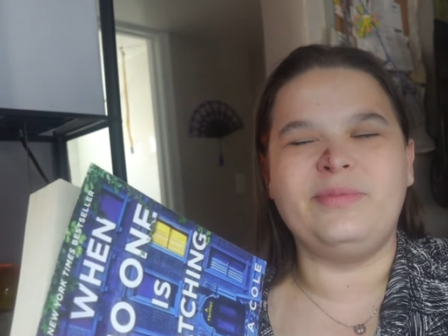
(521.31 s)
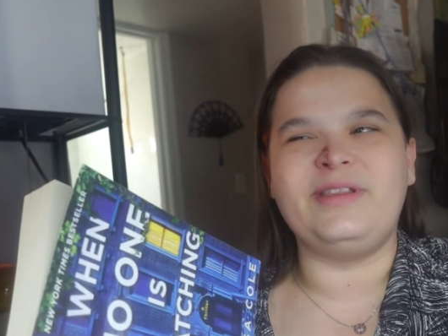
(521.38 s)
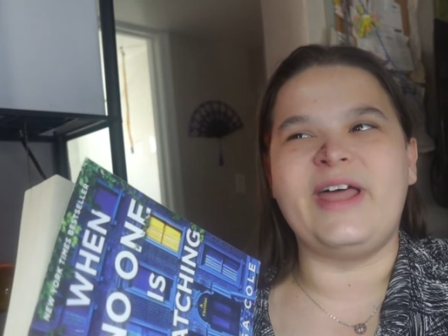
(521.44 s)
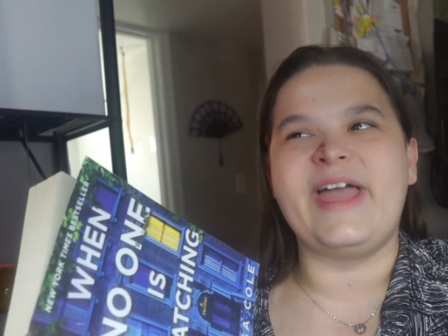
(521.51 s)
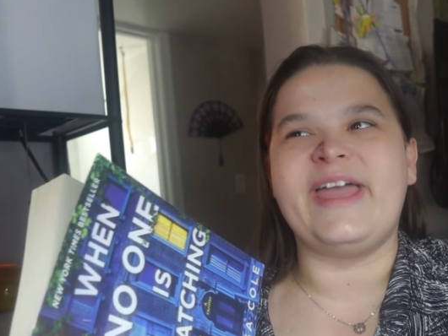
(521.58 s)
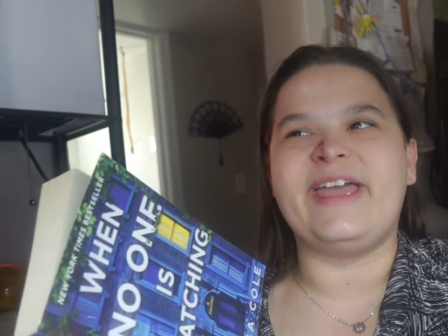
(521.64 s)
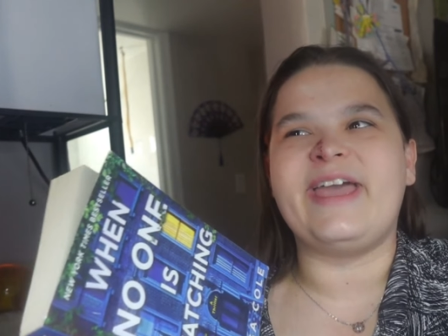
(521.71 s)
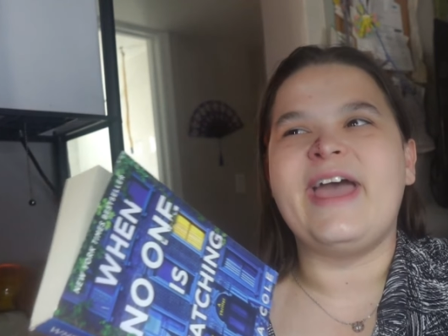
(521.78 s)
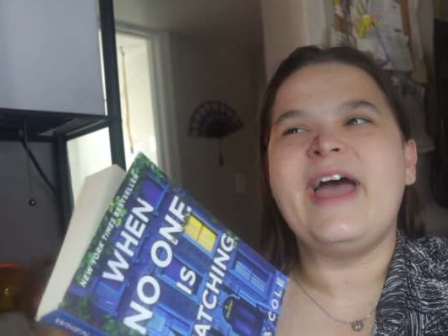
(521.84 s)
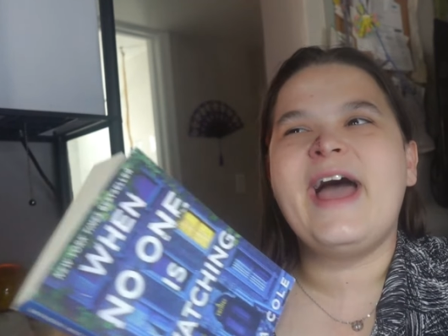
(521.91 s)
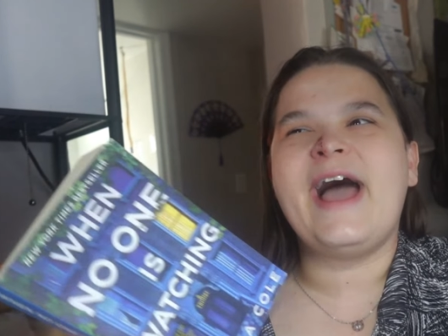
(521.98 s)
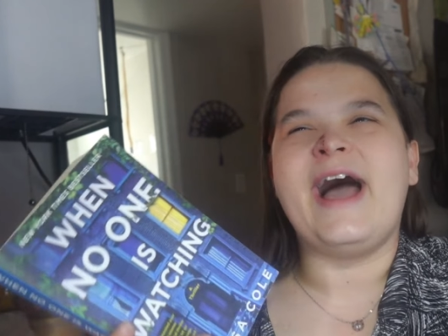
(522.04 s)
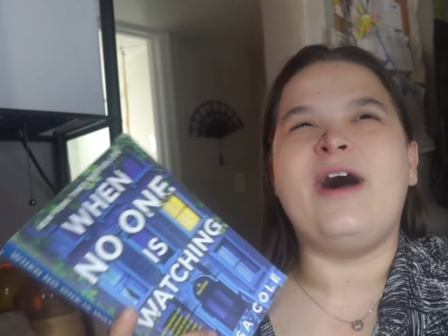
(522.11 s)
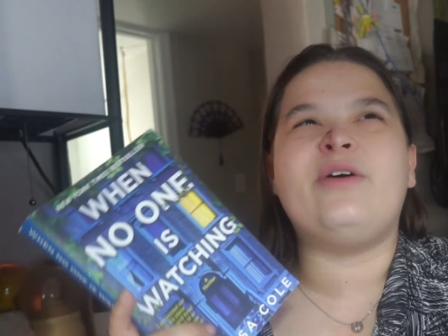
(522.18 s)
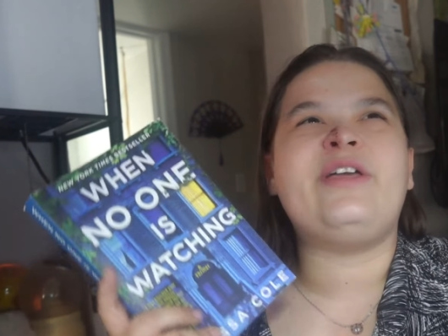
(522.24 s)
Like,
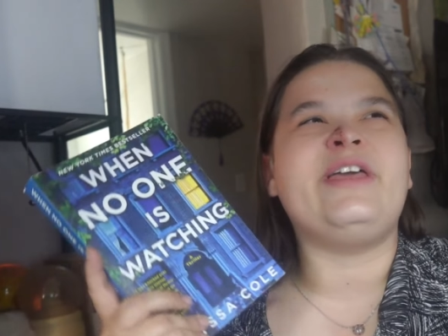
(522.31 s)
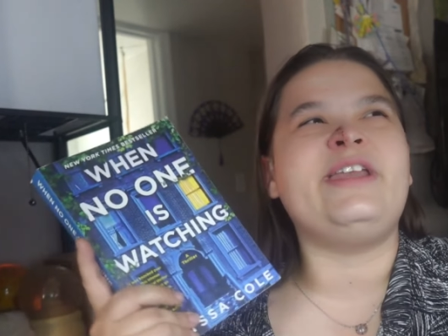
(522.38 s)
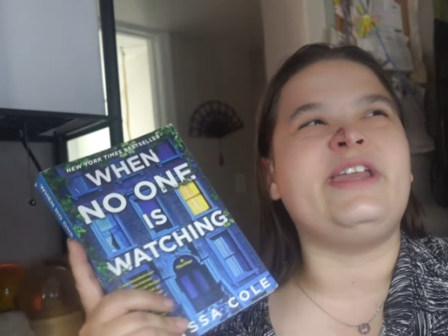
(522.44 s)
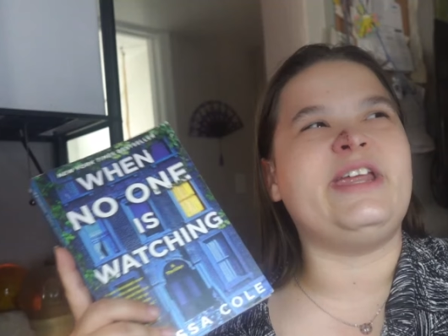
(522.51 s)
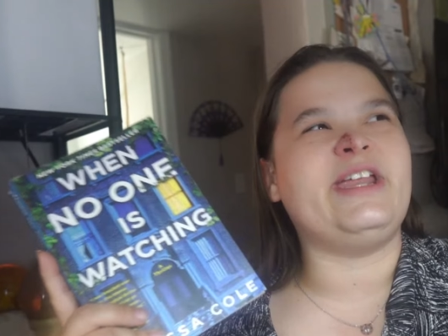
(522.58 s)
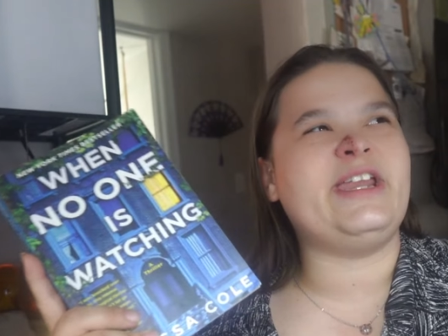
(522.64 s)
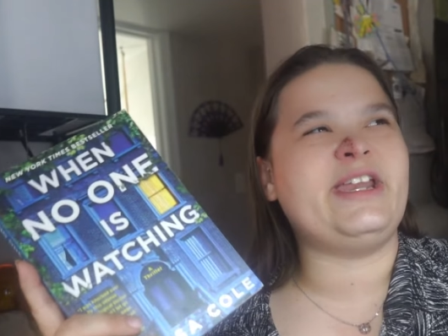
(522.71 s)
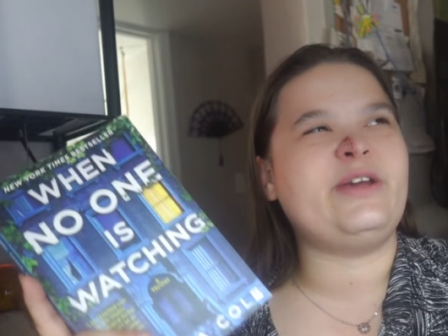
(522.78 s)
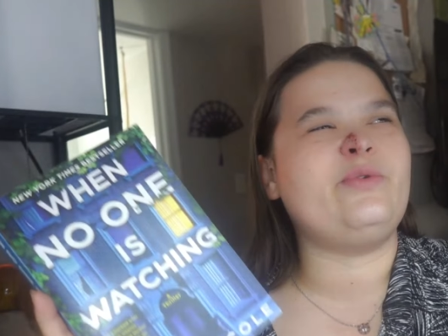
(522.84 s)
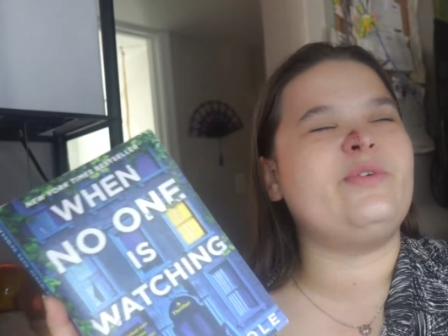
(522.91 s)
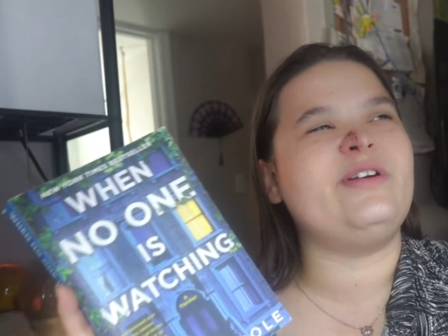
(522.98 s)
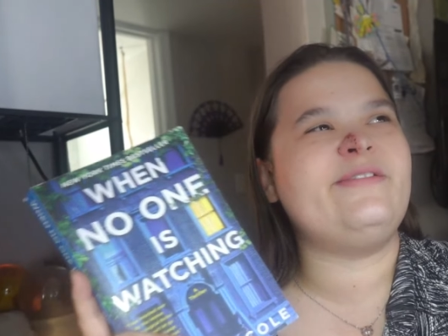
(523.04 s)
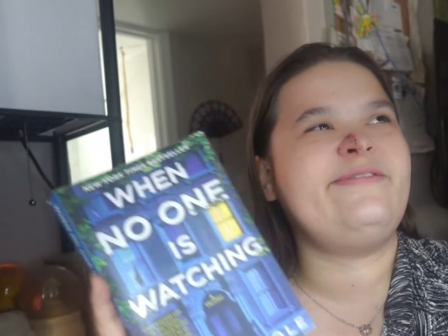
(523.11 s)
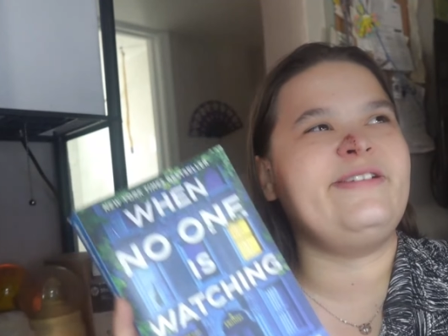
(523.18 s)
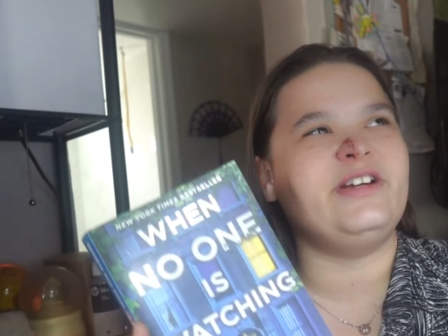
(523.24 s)
how can
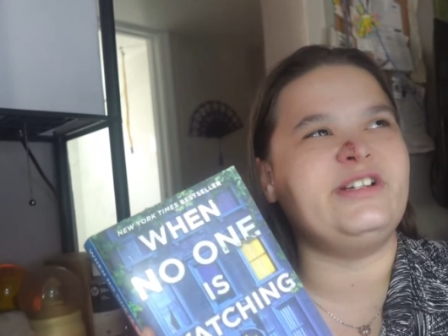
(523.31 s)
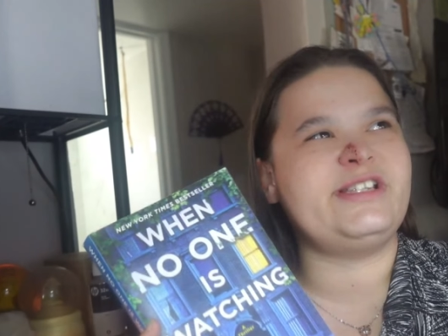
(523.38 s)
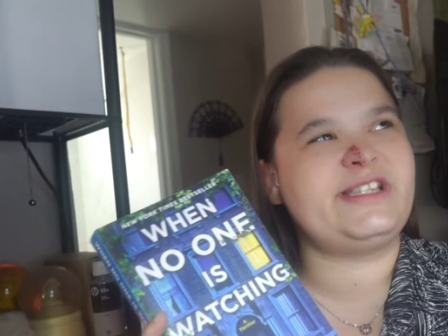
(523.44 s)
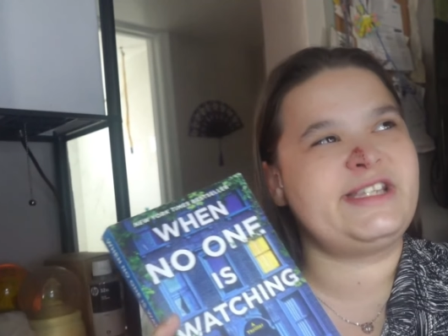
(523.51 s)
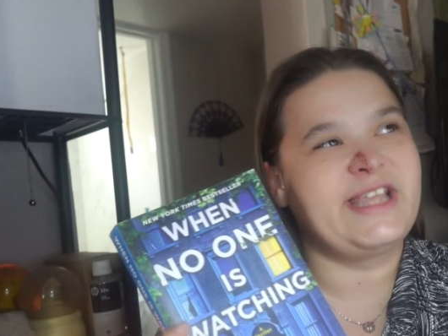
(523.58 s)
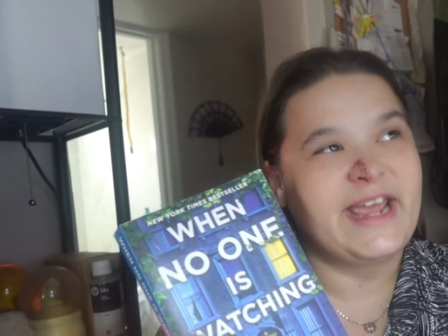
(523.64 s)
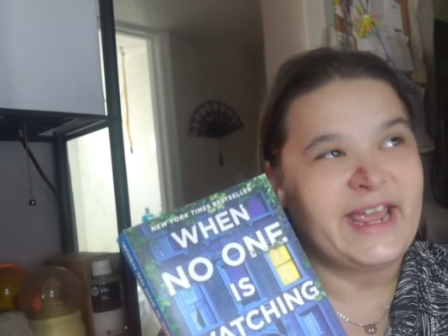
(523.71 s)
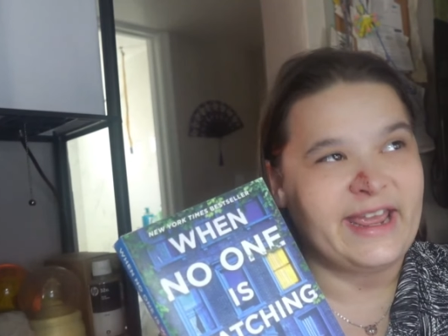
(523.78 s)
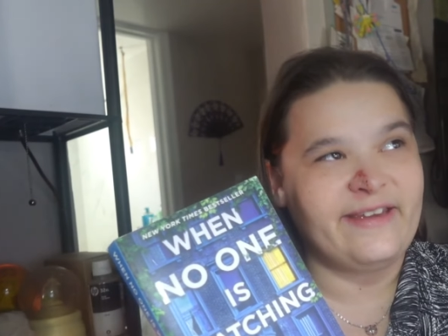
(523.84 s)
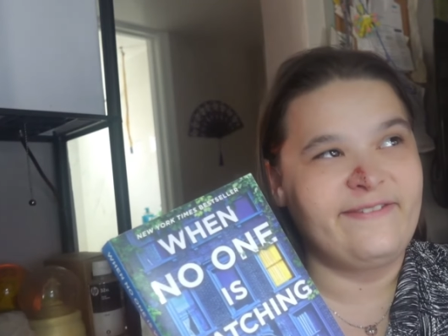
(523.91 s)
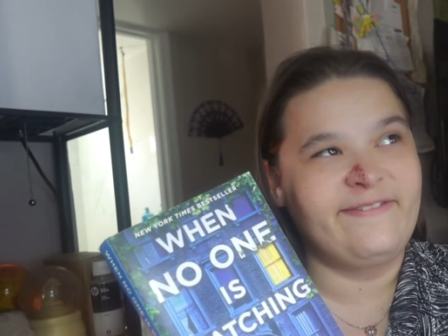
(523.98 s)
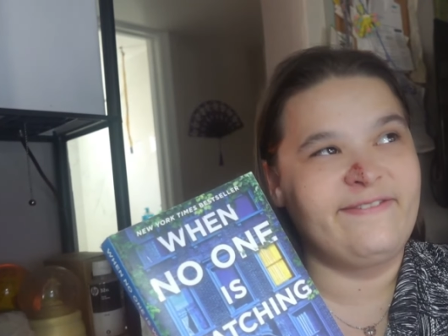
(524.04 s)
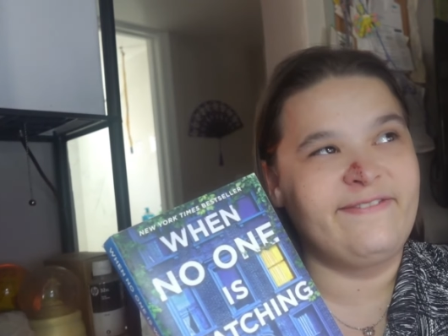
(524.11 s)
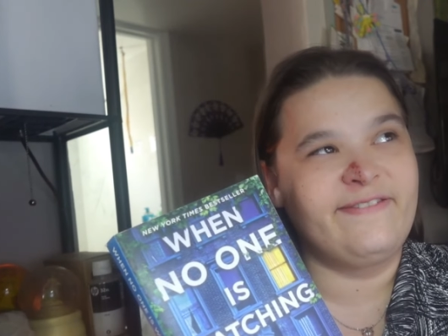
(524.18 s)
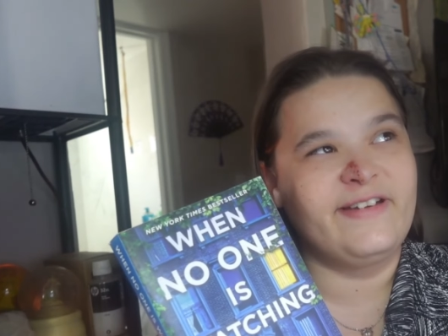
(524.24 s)
anyone feel
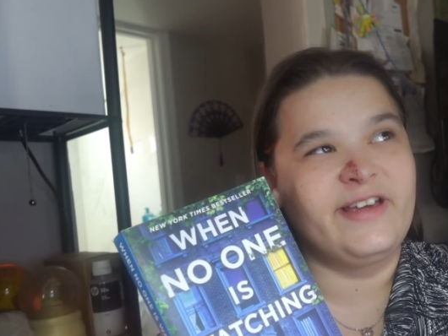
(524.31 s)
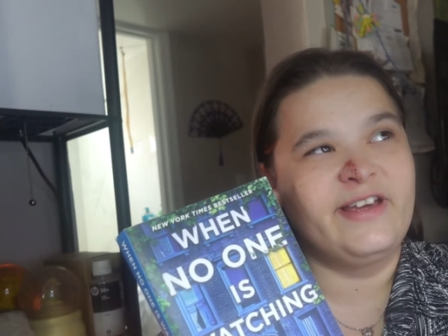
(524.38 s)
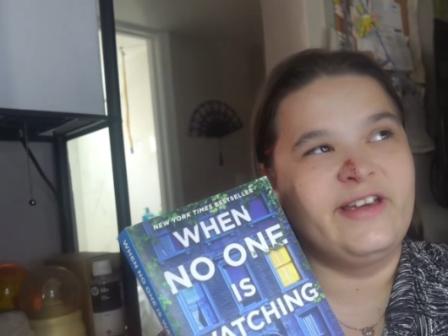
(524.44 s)
safe